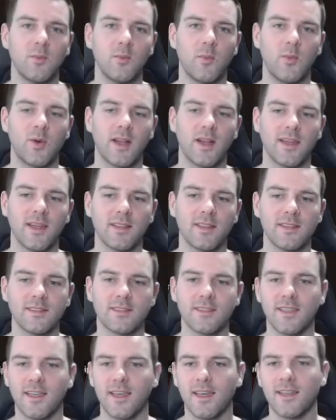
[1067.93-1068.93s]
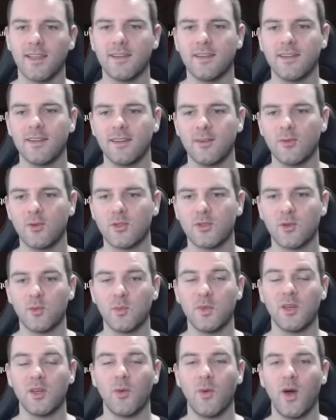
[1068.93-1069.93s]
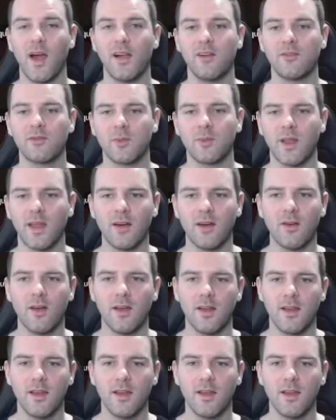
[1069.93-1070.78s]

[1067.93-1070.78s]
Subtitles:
when I get this again, which will be a while from now,